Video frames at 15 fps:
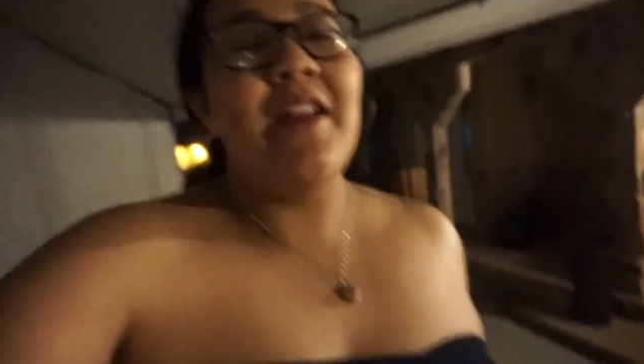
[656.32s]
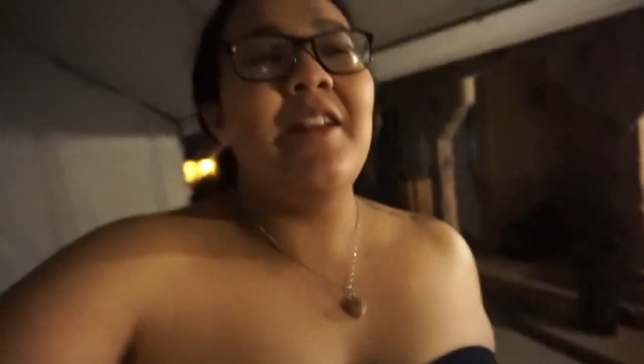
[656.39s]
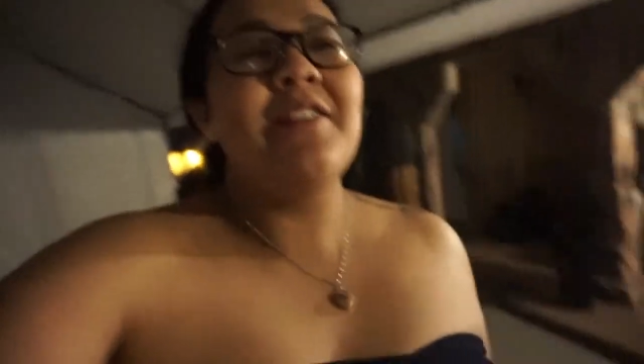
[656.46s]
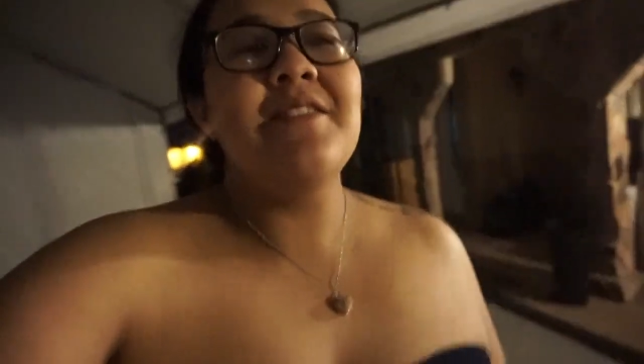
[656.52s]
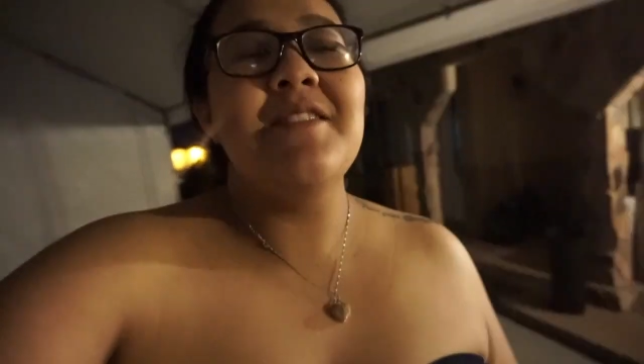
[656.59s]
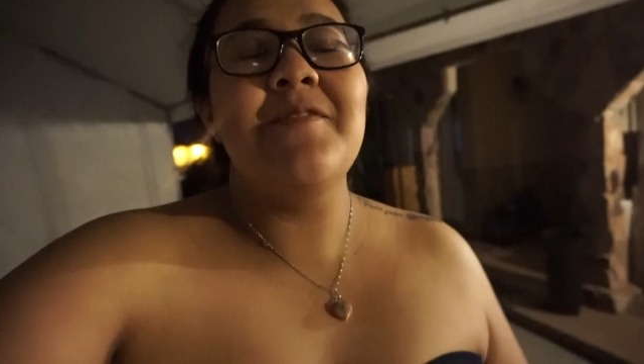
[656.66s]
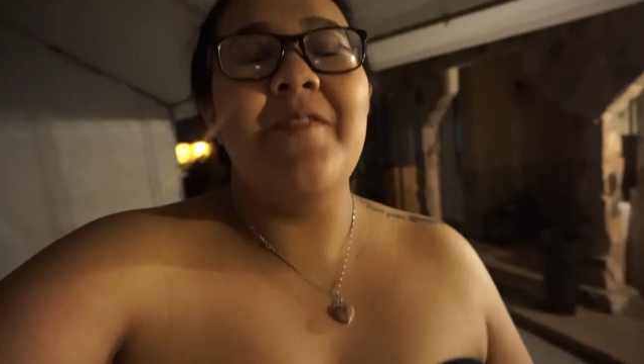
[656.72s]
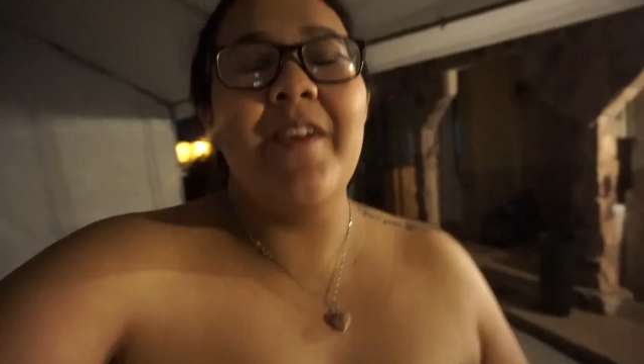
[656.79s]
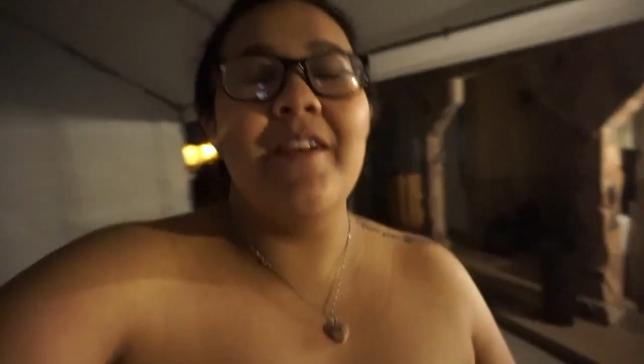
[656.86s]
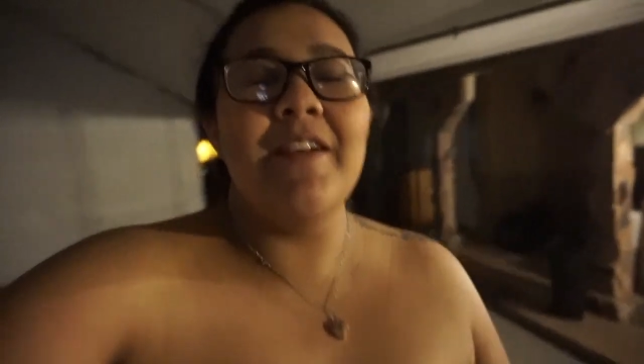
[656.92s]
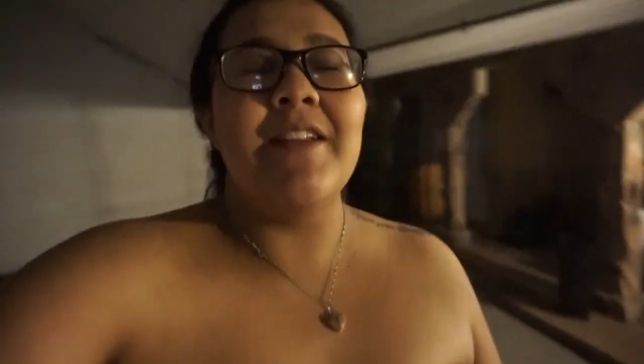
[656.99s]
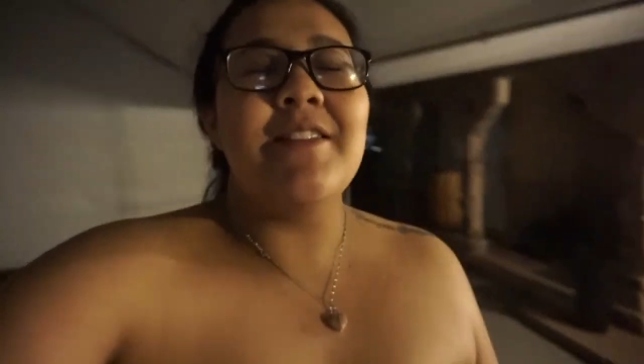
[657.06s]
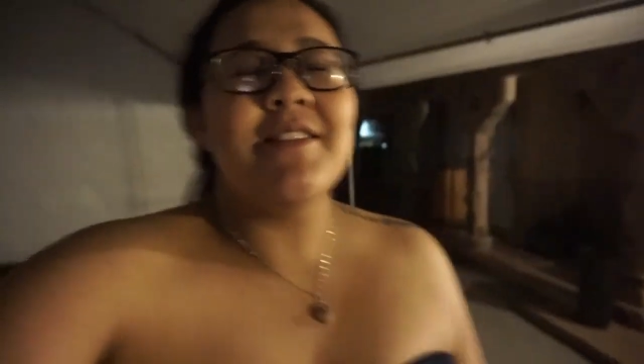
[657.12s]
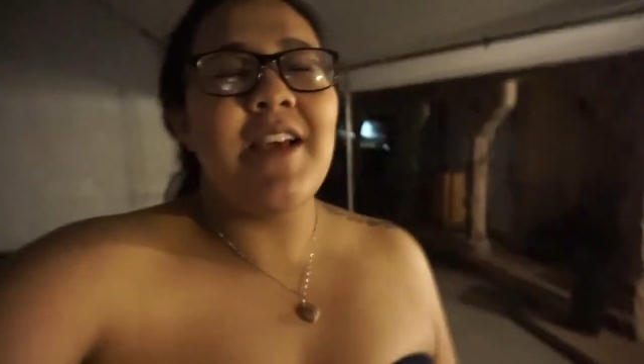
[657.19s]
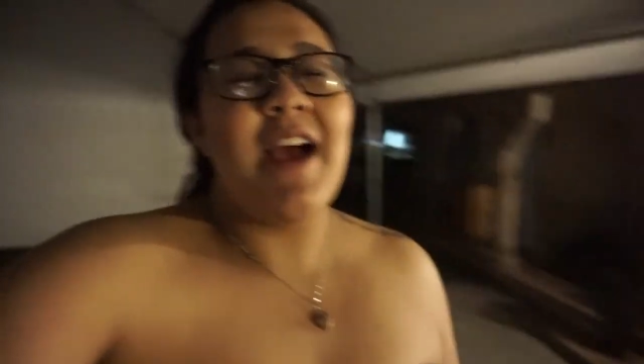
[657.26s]
a
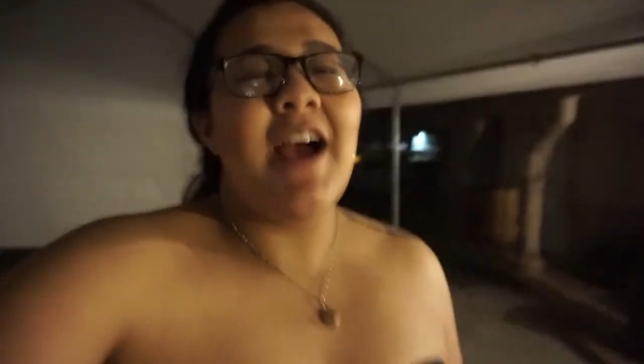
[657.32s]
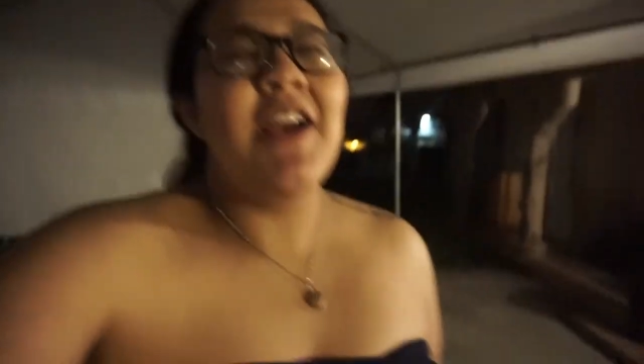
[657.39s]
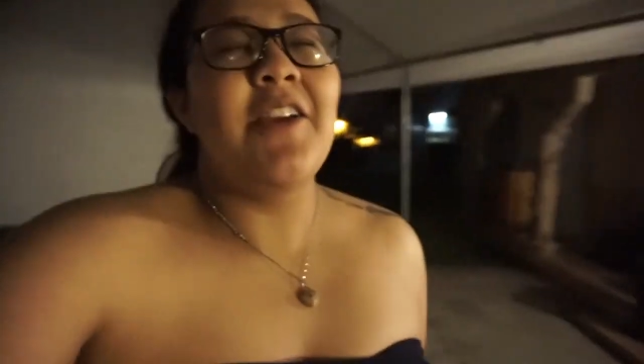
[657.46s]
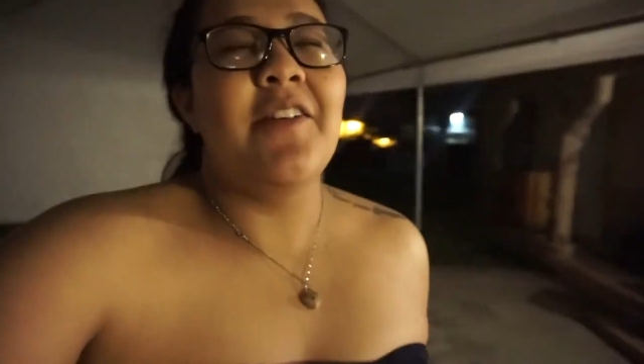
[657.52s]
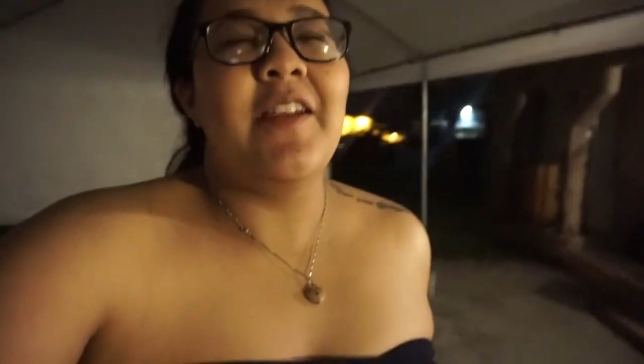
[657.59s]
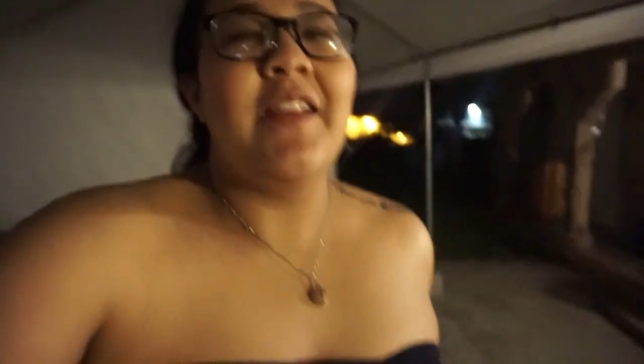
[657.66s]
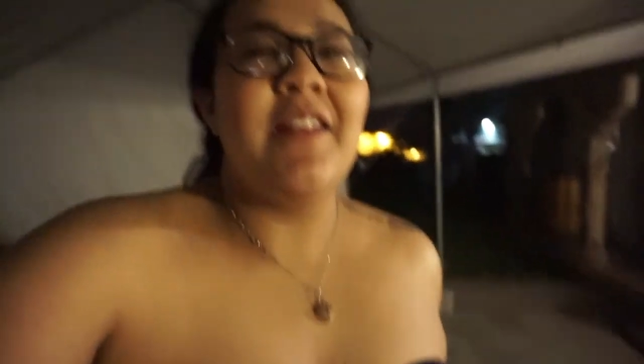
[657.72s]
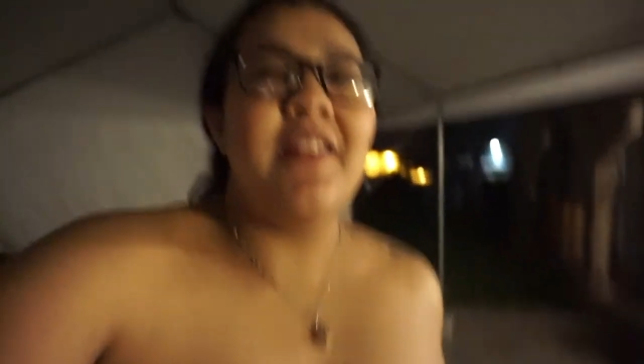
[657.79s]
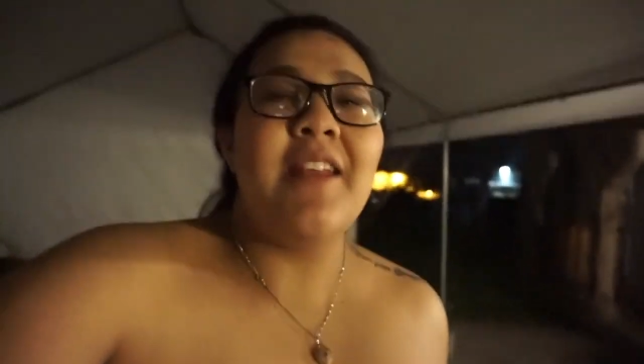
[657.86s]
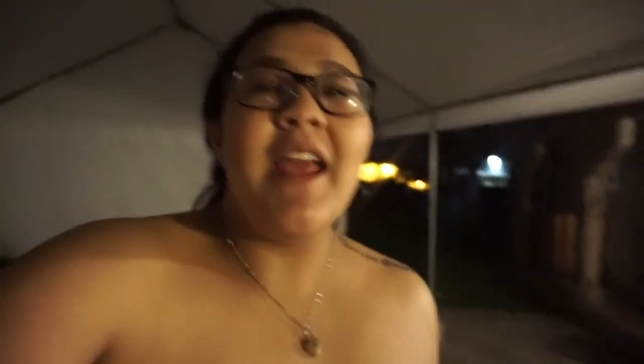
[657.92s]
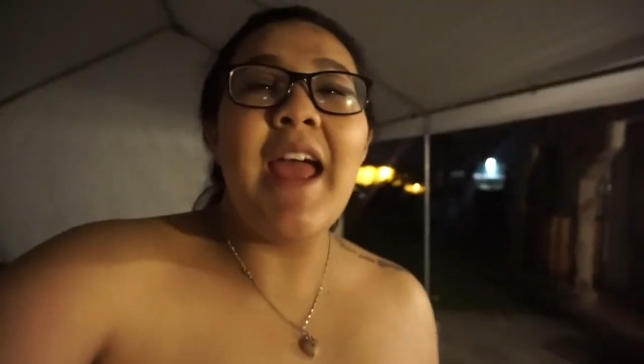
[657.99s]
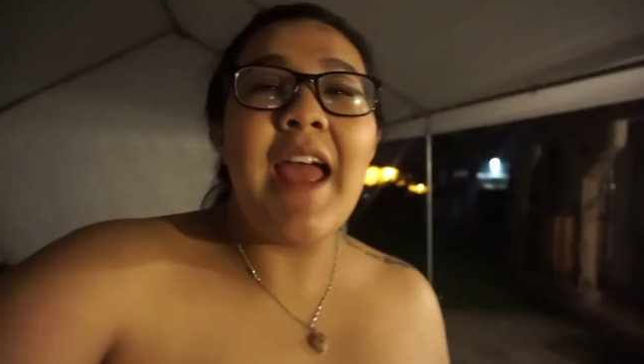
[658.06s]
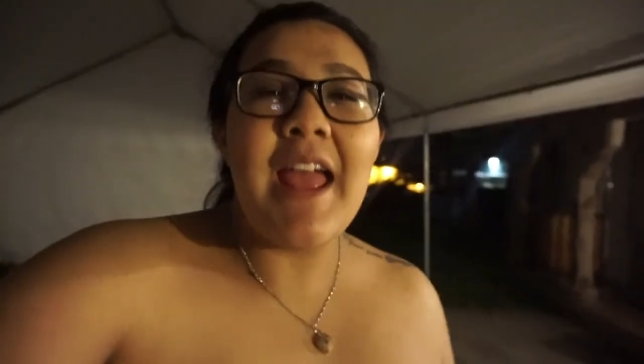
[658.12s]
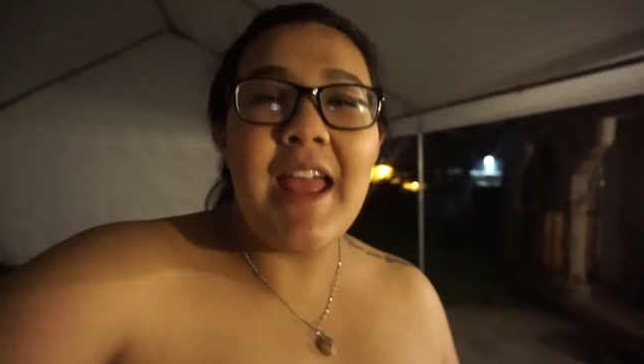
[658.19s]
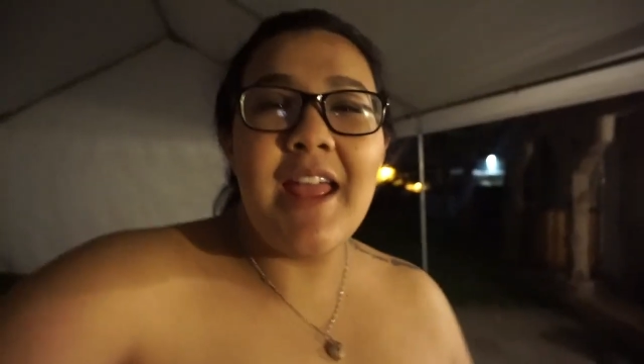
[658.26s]
very tiring
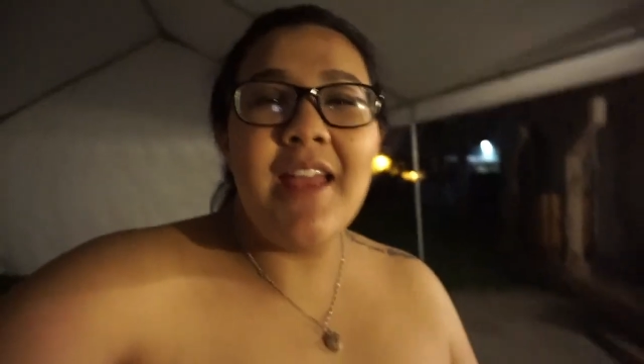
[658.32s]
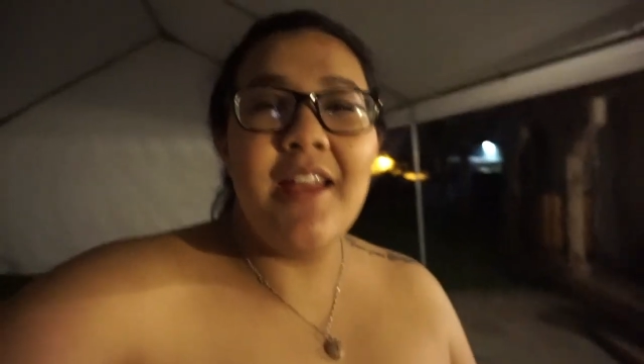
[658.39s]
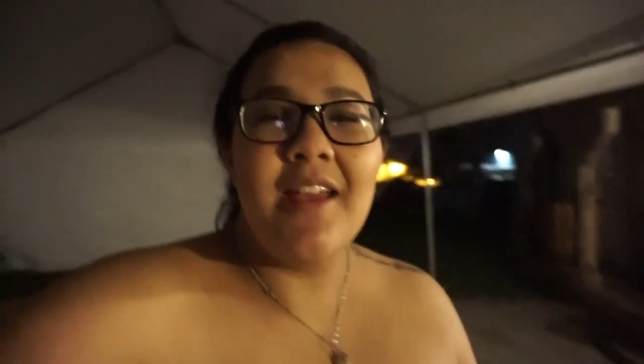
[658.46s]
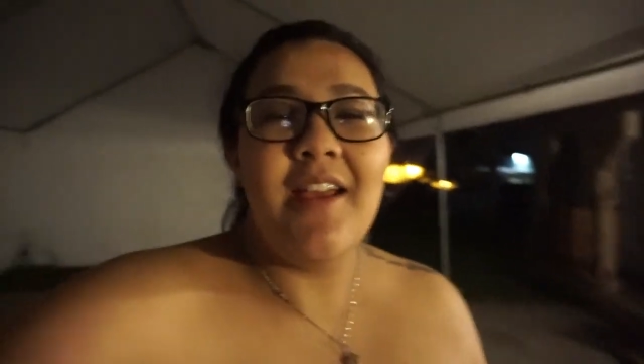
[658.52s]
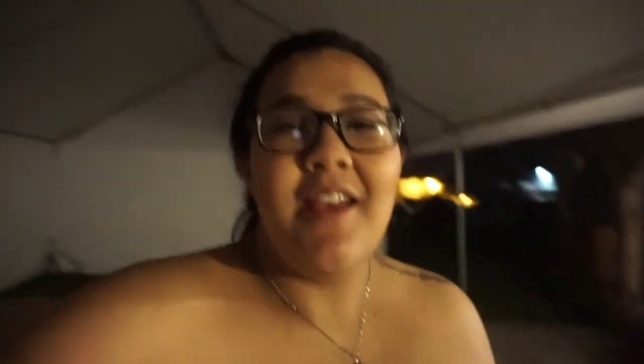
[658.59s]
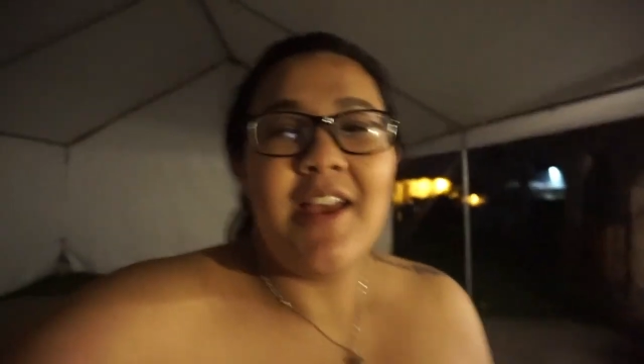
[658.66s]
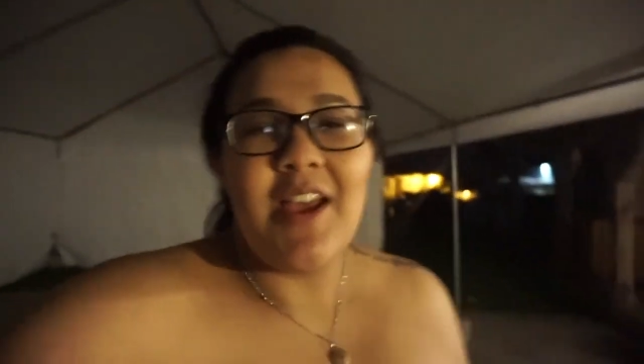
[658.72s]
day.